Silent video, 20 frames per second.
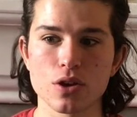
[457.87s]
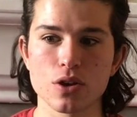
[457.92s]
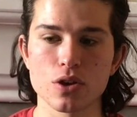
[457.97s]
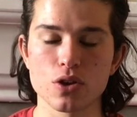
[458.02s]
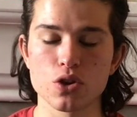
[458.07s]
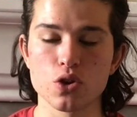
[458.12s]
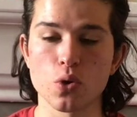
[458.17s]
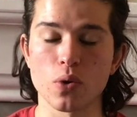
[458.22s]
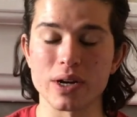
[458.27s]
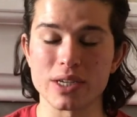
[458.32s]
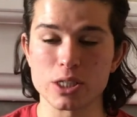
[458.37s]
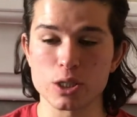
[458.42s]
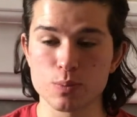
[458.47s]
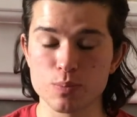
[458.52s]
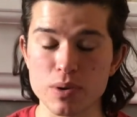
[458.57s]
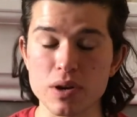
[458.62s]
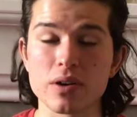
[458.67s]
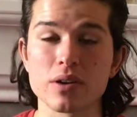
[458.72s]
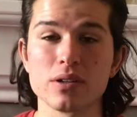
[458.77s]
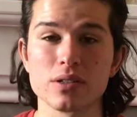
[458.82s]
your
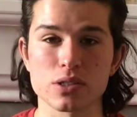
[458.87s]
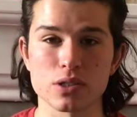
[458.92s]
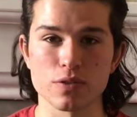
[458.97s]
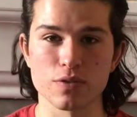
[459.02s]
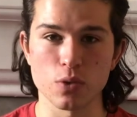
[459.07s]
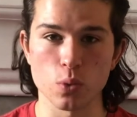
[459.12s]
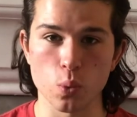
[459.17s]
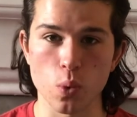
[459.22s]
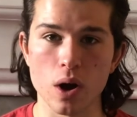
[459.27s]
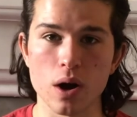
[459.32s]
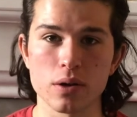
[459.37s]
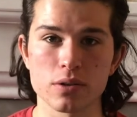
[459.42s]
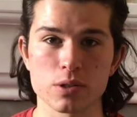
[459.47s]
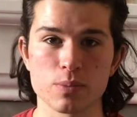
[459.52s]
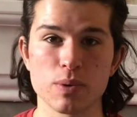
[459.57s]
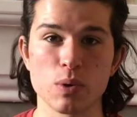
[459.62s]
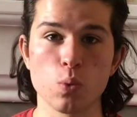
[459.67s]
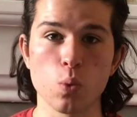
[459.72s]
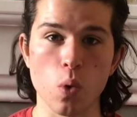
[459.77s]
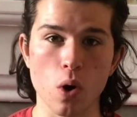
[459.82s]
experience of the world to
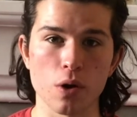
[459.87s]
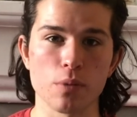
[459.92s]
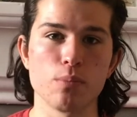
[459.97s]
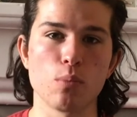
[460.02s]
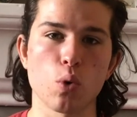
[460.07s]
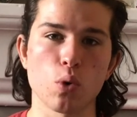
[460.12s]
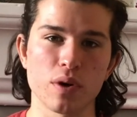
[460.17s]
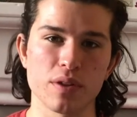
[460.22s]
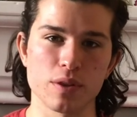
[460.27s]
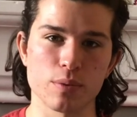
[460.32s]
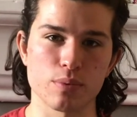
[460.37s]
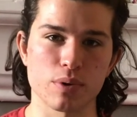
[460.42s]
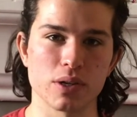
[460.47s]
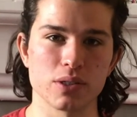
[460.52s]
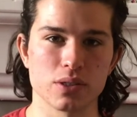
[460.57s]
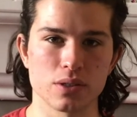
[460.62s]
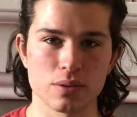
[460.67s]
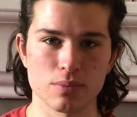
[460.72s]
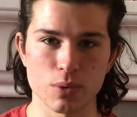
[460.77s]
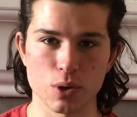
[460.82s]
be one more in the
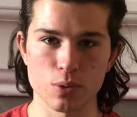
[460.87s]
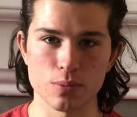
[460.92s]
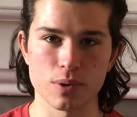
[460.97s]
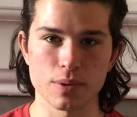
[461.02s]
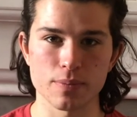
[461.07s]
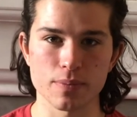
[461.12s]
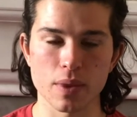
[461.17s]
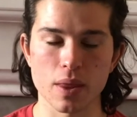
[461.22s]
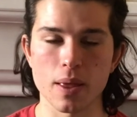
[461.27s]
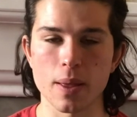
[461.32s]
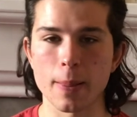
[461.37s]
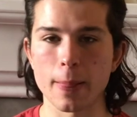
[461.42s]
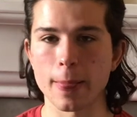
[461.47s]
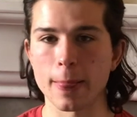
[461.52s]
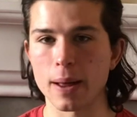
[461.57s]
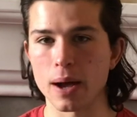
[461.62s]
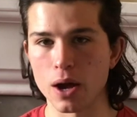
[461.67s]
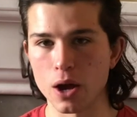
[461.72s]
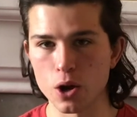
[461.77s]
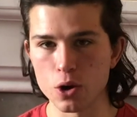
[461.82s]
present moment.
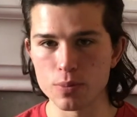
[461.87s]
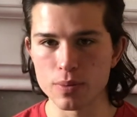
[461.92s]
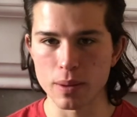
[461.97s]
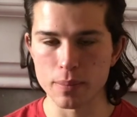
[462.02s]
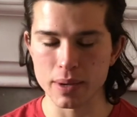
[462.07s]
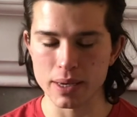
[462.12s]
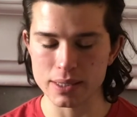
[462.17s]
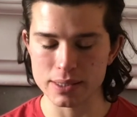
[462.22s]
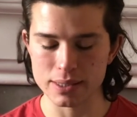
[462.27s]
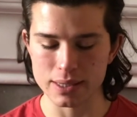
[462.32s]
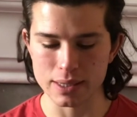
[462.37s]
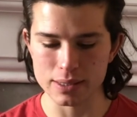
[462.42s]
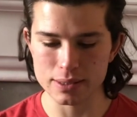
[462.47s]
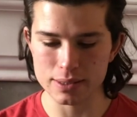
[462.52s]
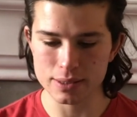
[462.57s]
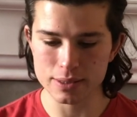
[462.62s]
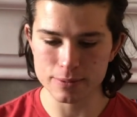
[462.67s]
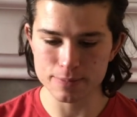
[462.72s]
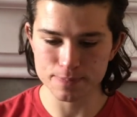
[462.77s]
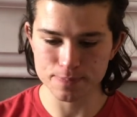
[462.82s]
I hope that makes sense.